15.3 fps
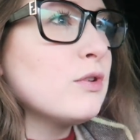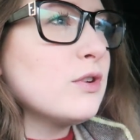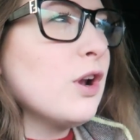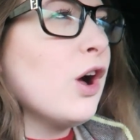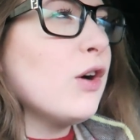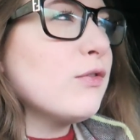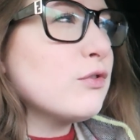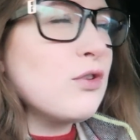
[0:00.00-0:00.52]
A
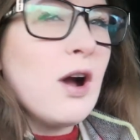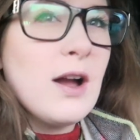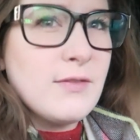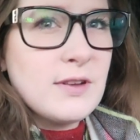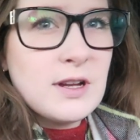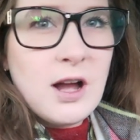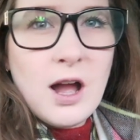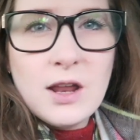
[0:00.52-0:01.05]
lot of
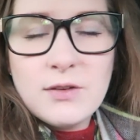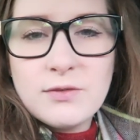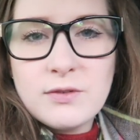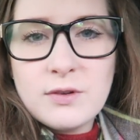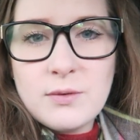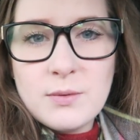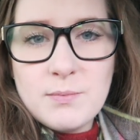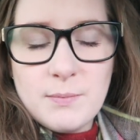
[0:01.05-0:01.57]
driving kind
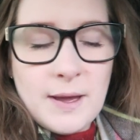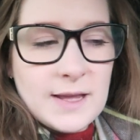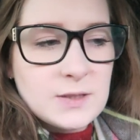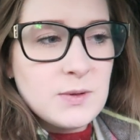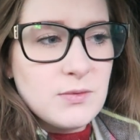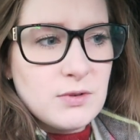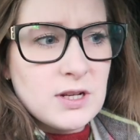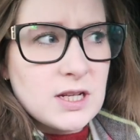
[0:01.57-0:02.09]
of
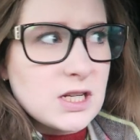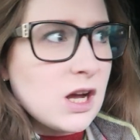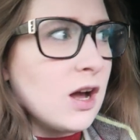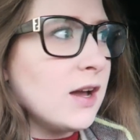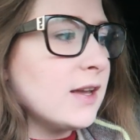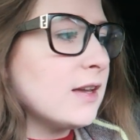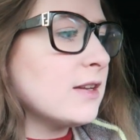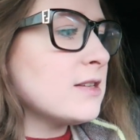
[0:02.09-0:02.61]
makes me really
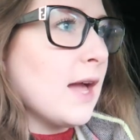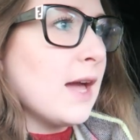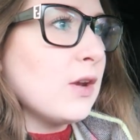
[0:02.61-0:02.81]
tired